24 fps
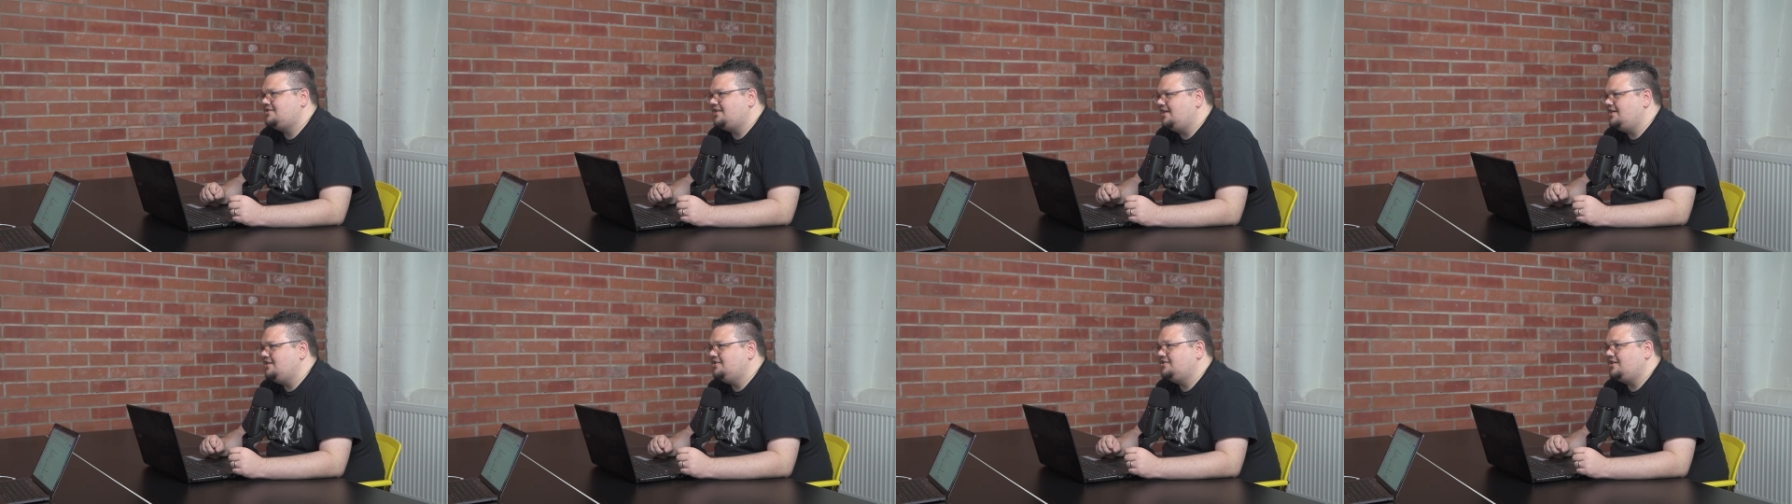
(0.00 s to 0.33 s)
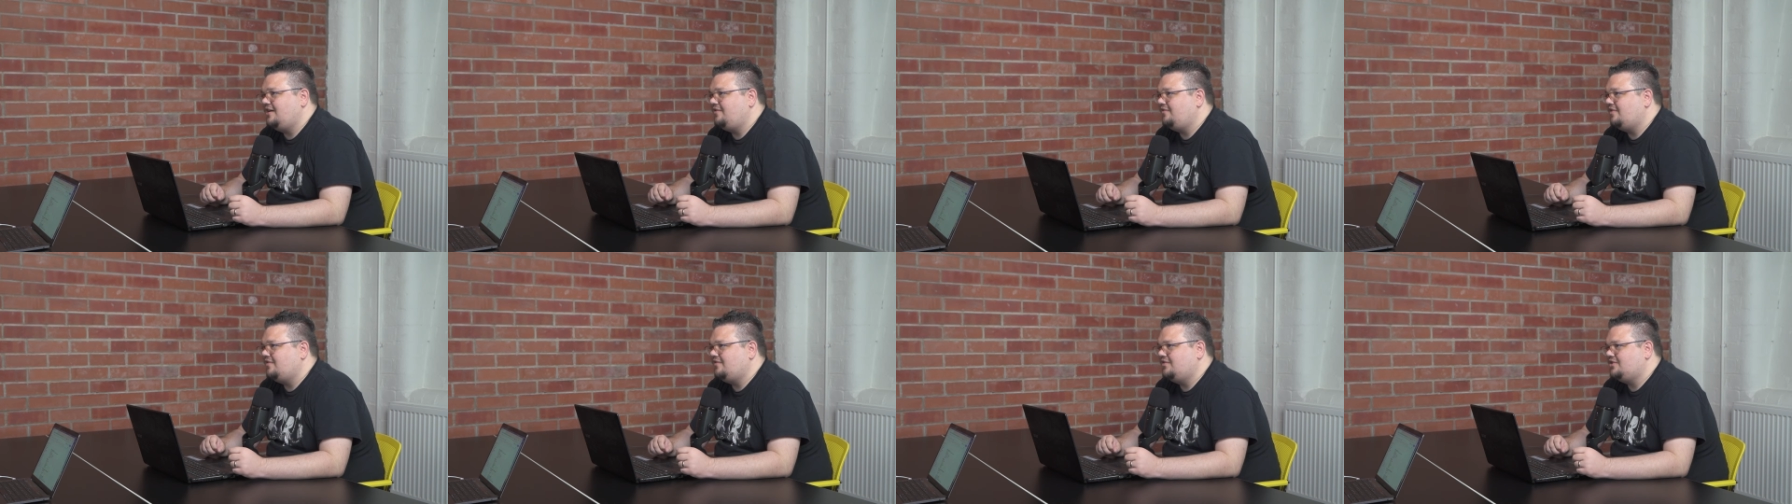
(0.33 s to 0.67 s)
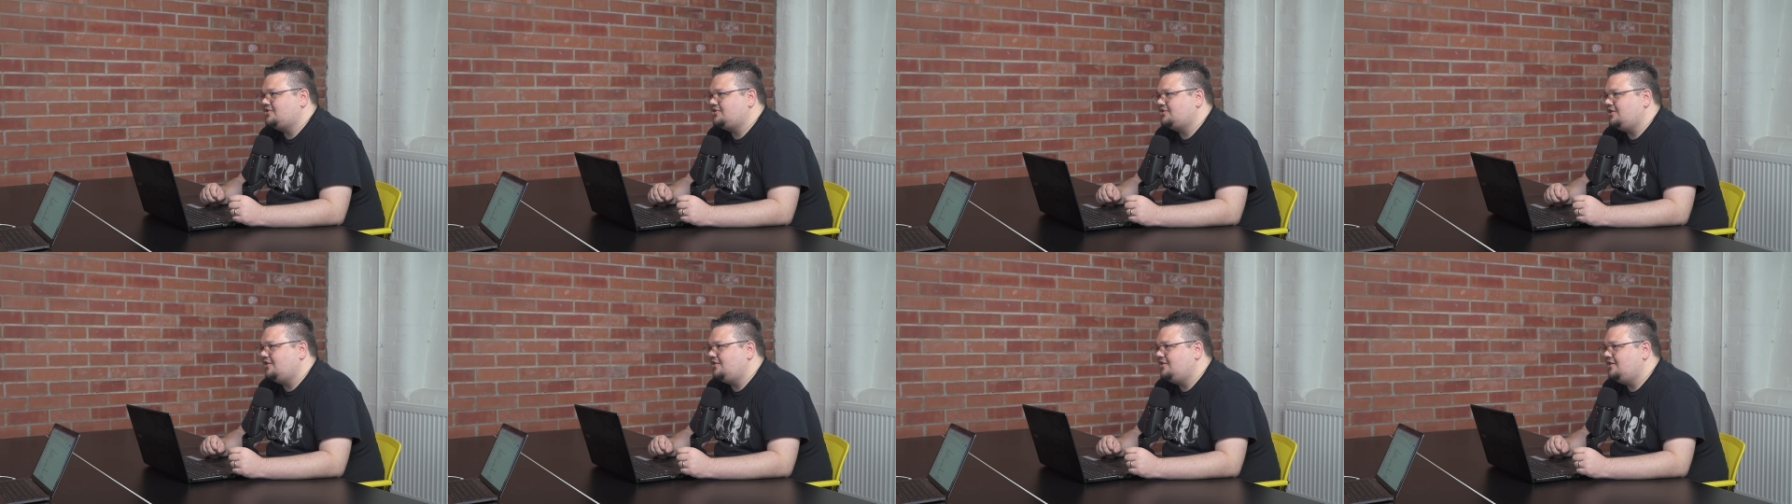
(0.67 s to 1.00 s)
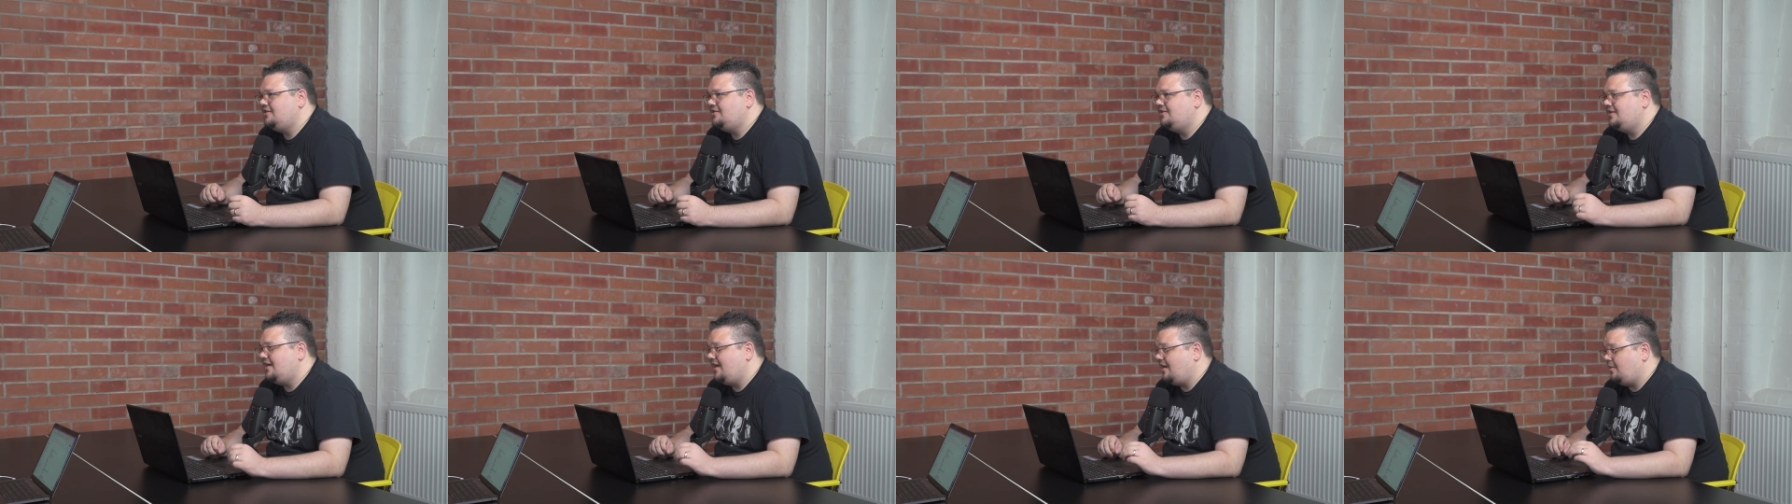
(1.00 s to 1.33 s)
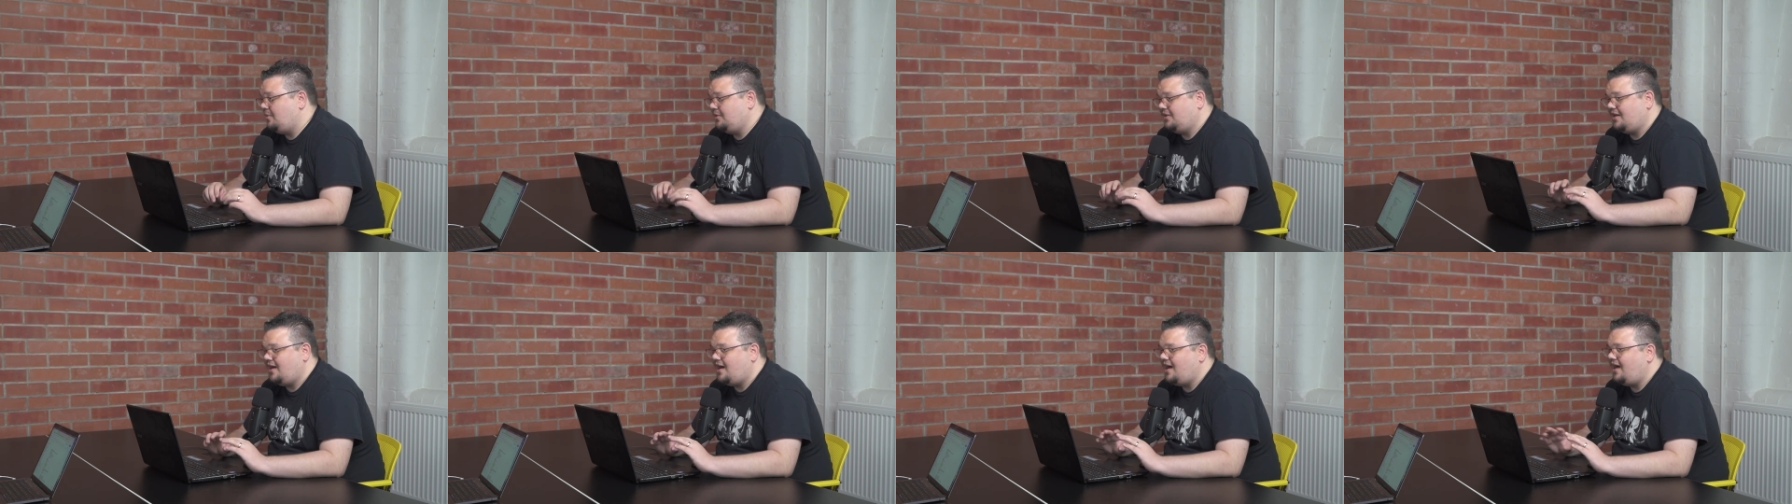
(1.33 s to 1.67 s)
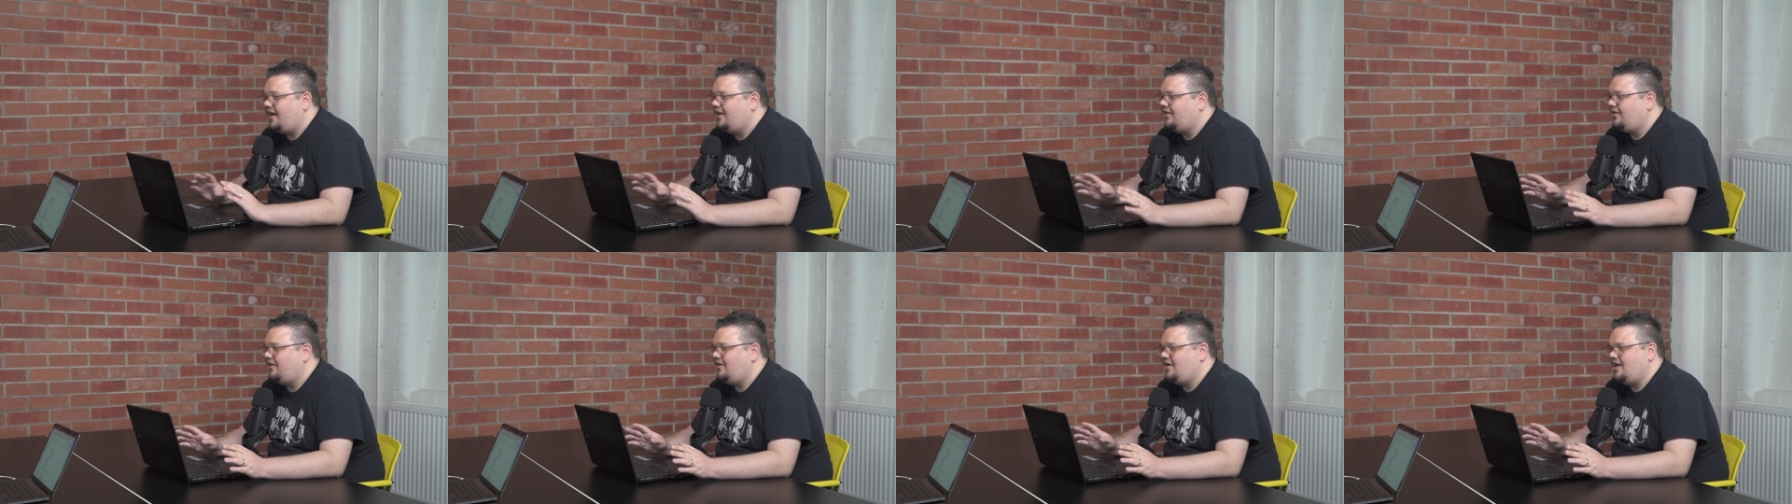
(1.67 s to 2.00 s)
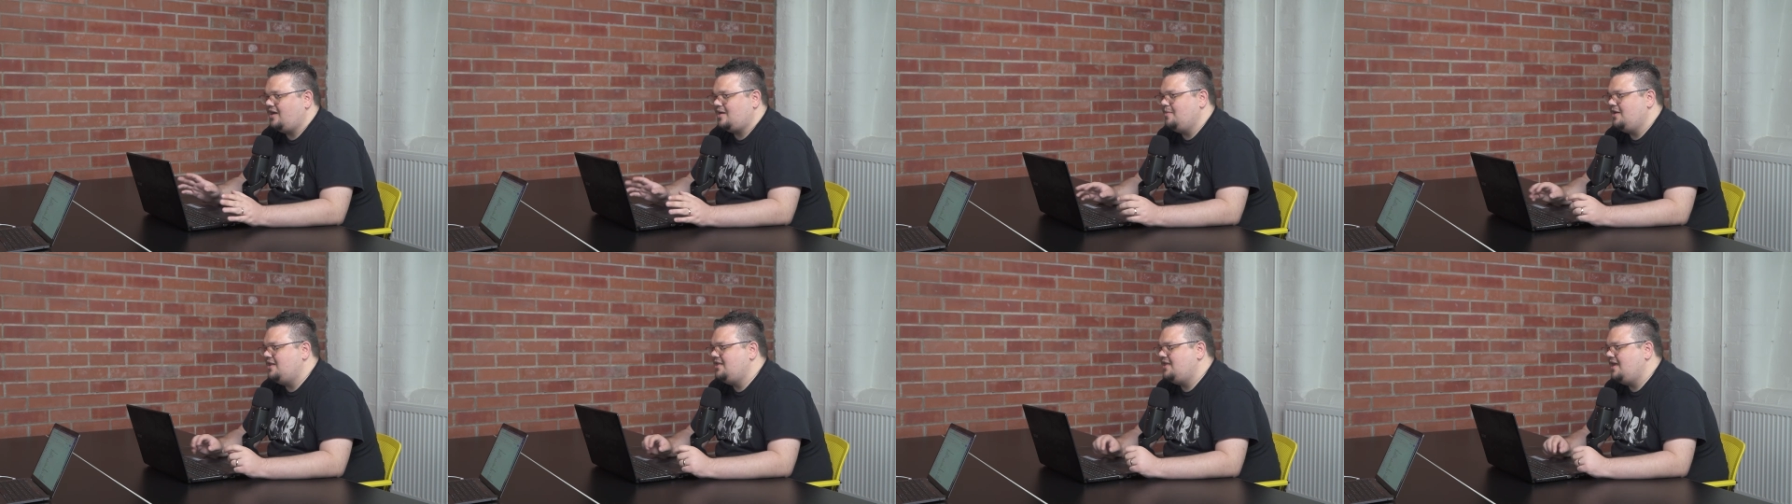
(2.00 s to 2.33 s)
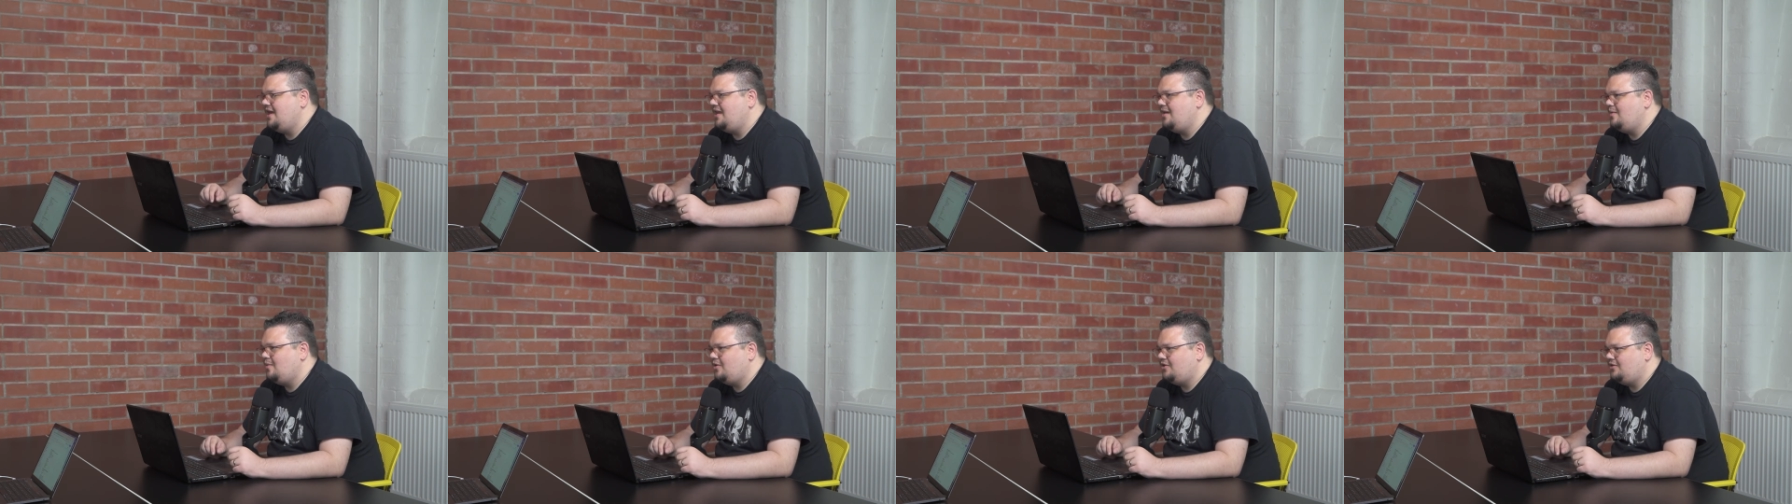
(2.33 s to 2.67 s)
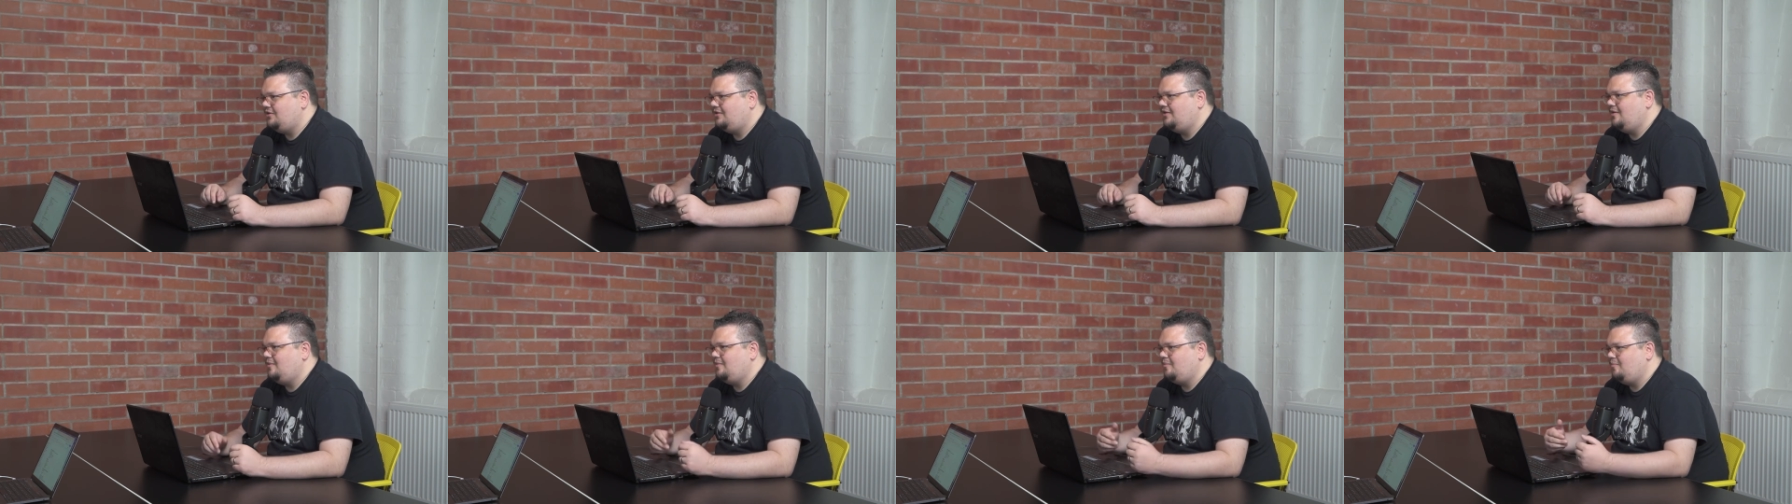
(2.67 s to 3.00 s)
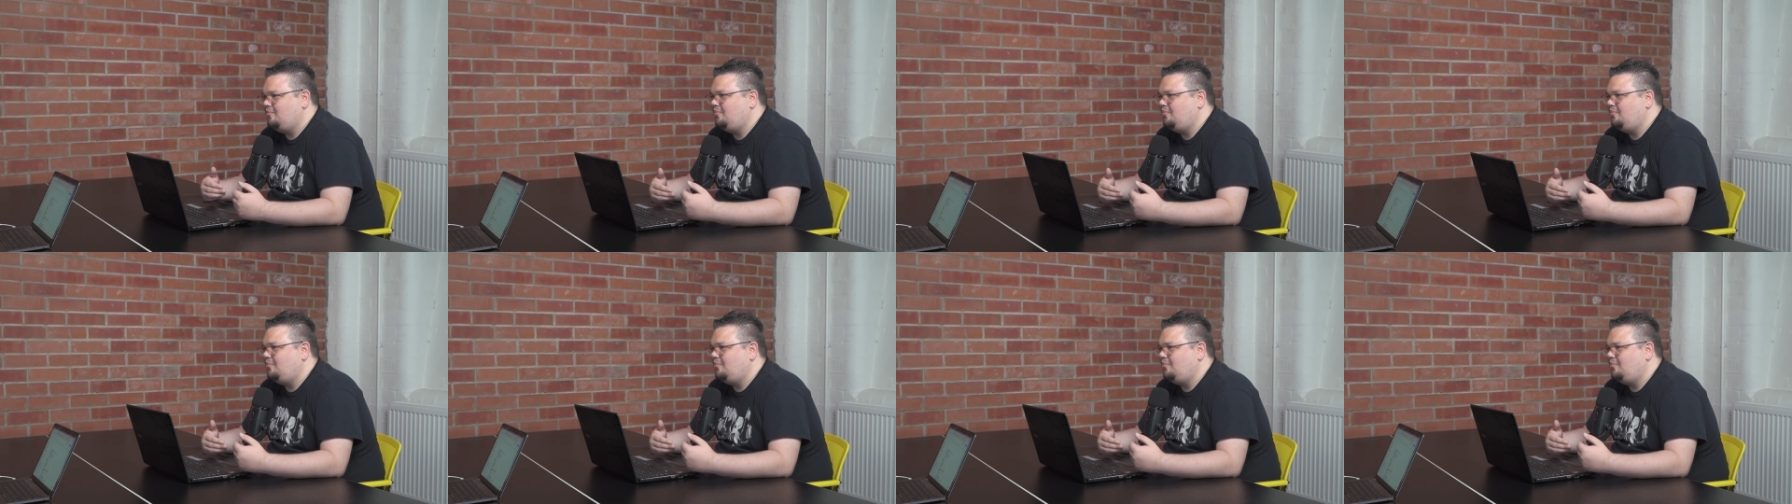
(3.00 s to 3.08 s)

things I've ever studied, and I would highly recommend anyone to